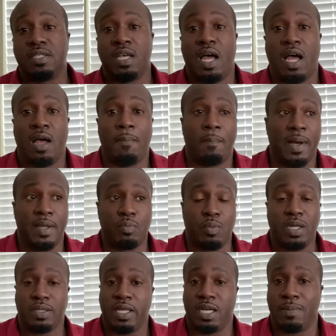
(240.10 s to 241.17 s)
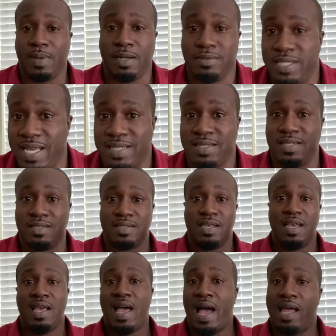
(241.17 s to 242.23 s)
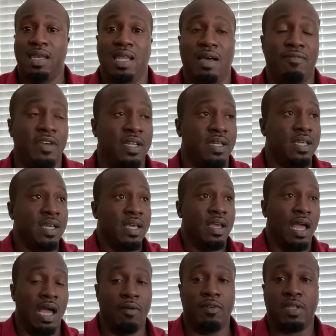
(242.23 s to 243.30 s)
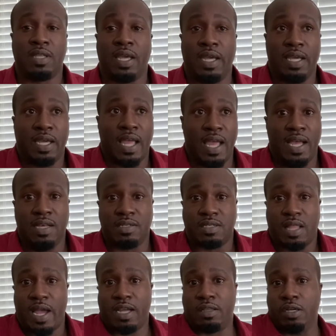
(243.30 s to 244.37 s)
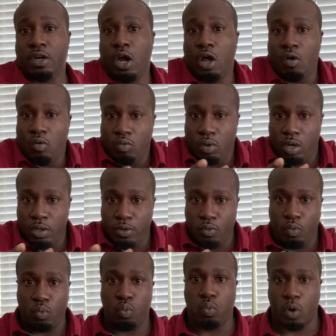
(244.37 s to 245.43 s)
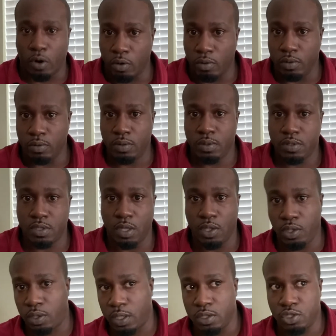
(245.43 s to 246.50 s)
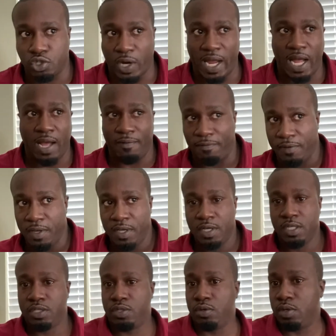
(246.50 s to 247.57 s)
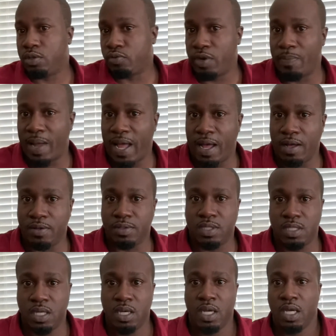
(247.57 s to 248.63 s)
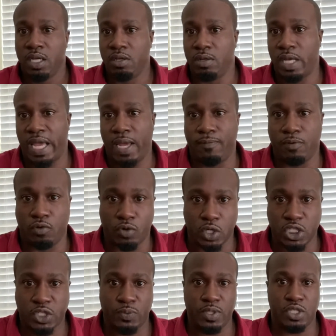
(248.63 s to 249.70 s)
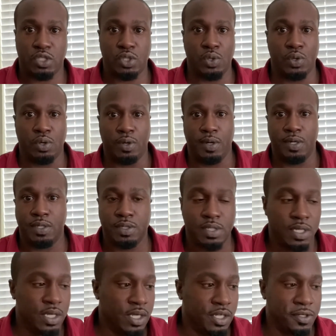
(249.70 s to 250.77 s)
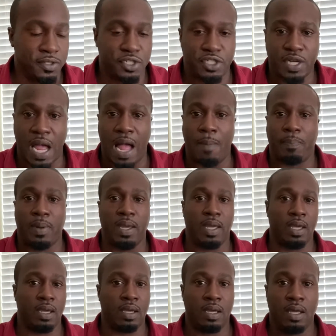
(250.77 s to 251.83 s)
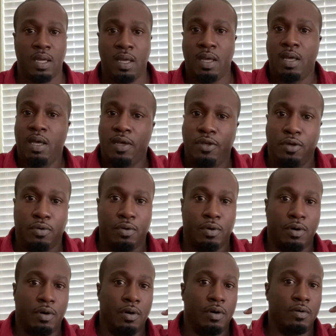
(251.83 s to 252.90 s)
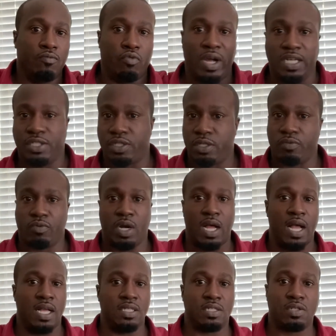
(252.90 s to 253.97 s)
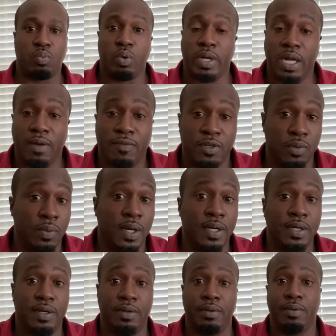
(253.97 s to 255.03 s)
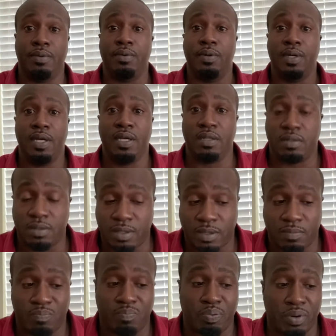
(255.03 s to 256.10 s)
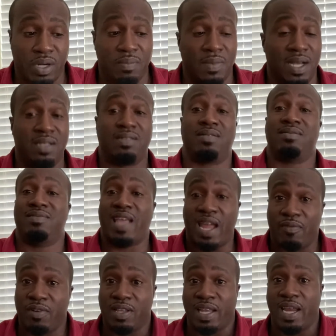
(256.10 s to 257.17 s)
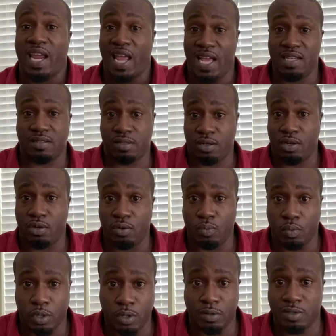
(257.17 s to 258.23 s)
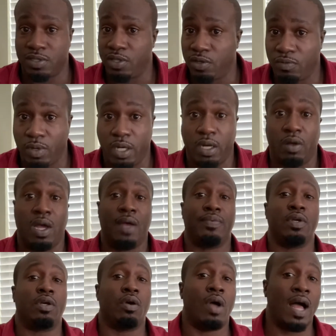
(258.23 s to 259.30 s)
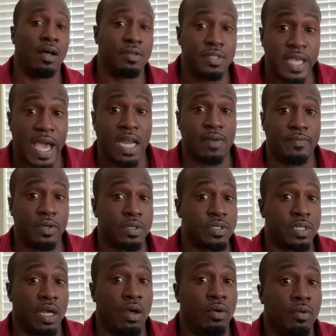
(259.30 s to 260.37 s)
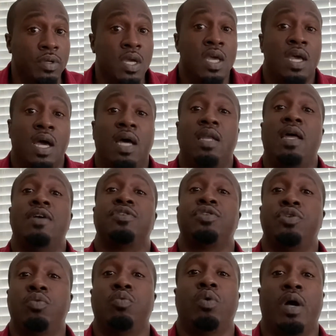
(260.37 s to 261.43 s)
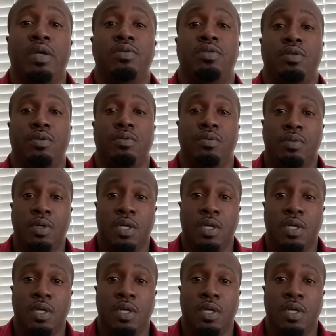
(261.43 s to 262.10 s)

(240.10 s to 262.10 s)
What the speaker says: But one thing about Texas, I love it. Everything has like their own little world. So you can drive 2 to 3 miles. You'll have grocery stores, your shopping, your restaurants, whatever you want to do. It pretty much everything has their own world. So you really don't have to go outside of your zone unless you want to.